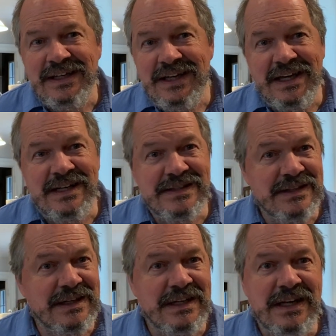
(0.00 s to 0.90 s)
And as a
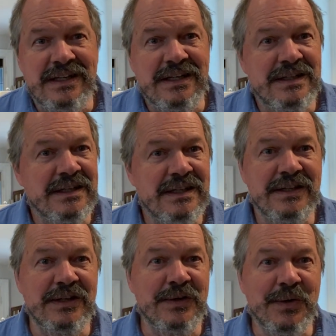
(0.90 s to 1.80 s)
Canadian,
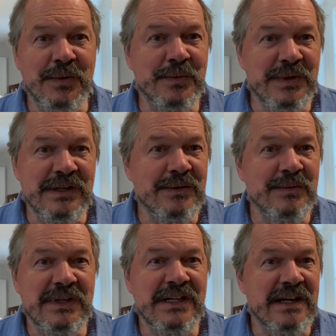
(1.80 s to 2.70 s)

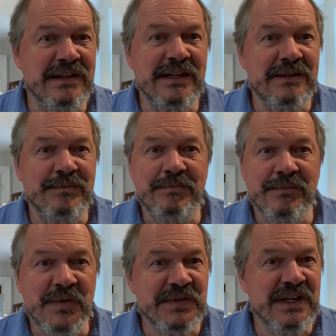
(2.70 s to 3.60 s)
I think
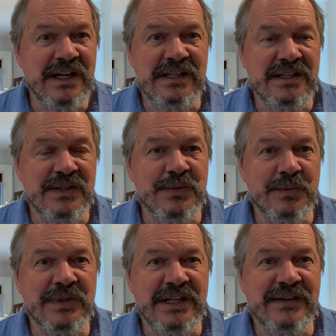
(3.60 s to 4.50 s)
most Canadians
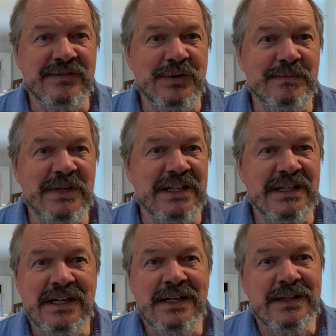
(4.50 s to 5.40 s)
will have to admit
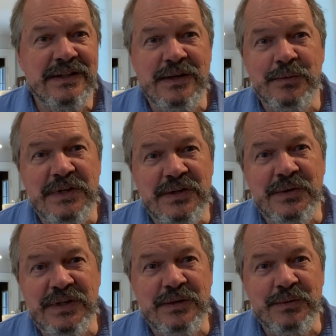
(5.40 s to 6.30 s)
that we know
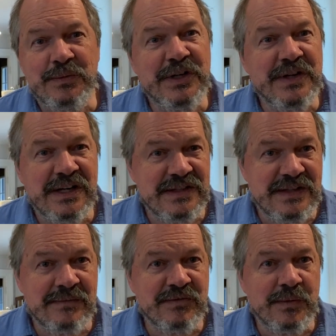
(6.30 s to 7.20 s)
that we're not
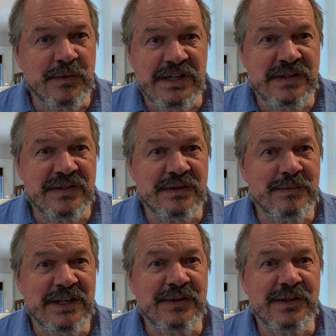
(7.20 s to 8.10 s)
exempt from racism
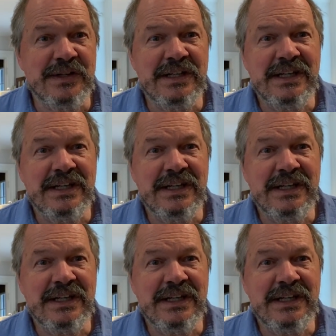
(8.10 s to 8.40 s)
either.